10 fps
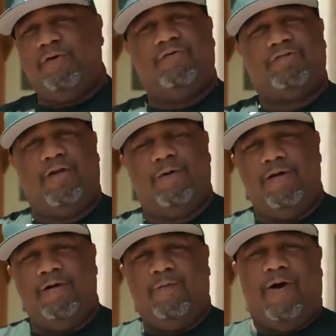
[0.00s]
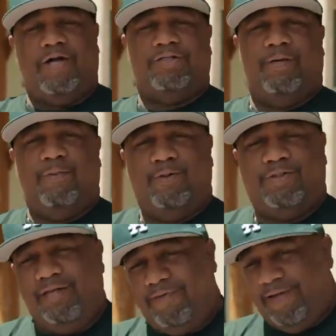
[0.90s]
moving slow, watching something on
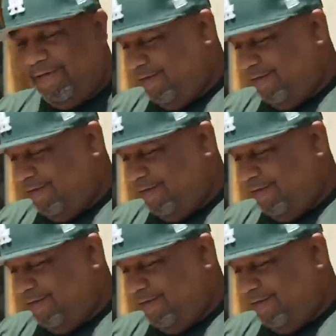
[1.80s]
TV.